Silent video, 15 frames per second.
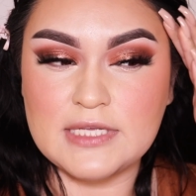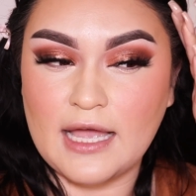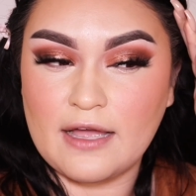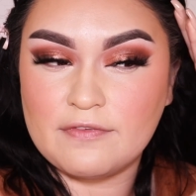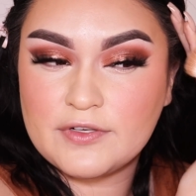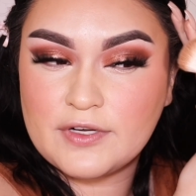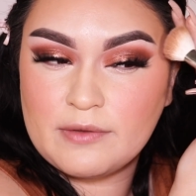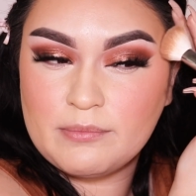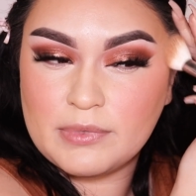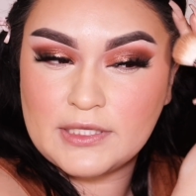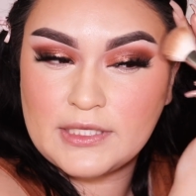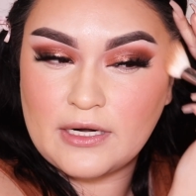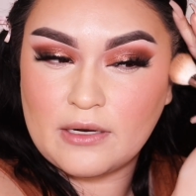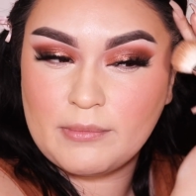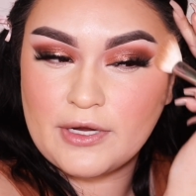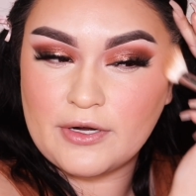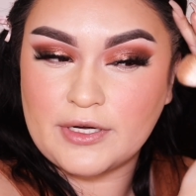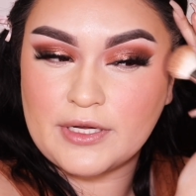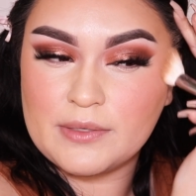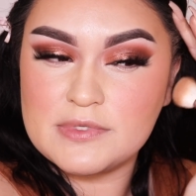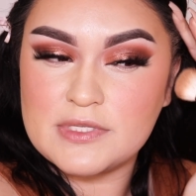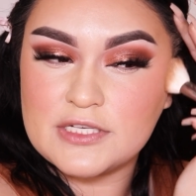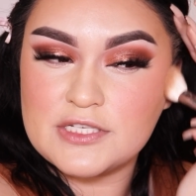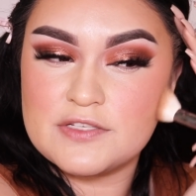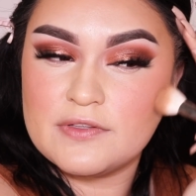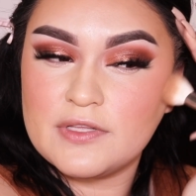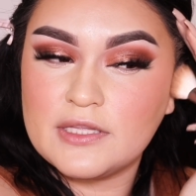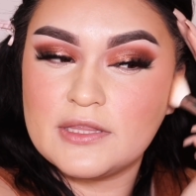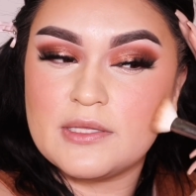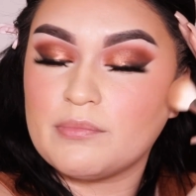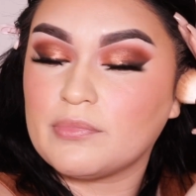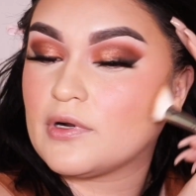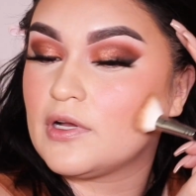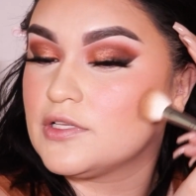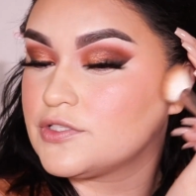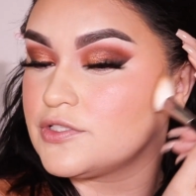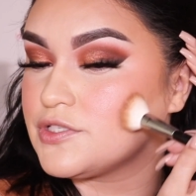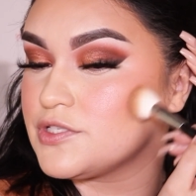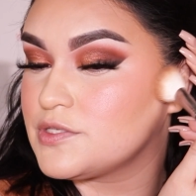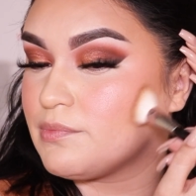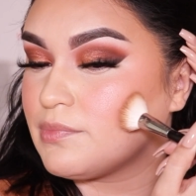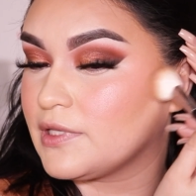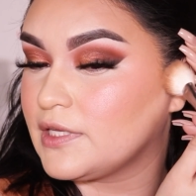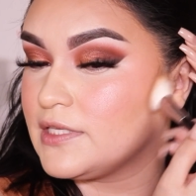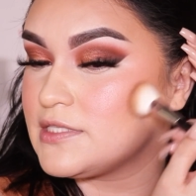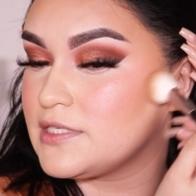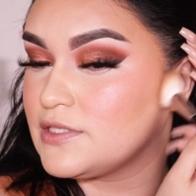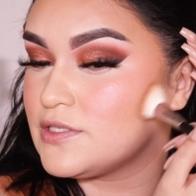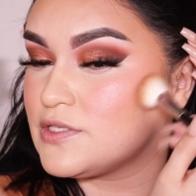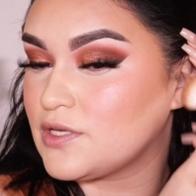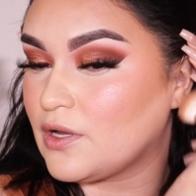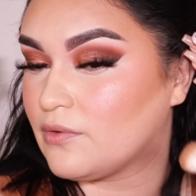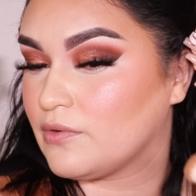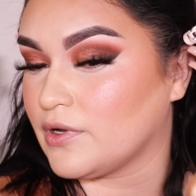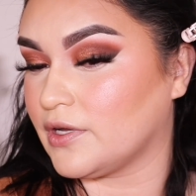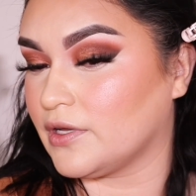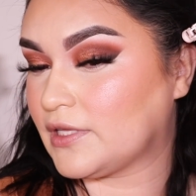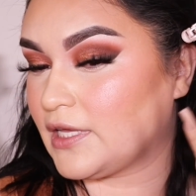after I blended out my creams, I just feel like the bronzer just blends in so good.